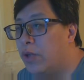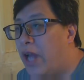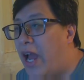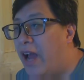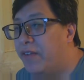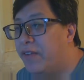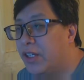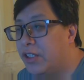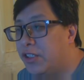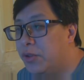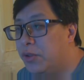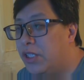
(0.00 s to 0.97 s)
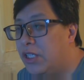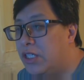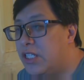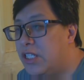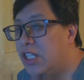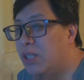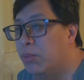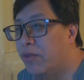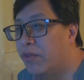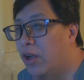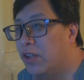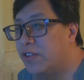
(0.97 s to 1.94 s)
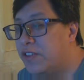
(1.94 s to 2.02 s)
having a Unity team of
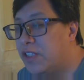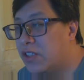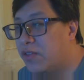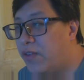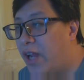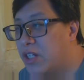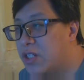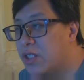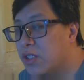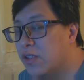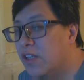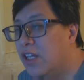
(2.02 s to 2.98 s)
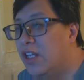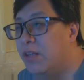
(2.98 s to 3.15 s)
all 6 factions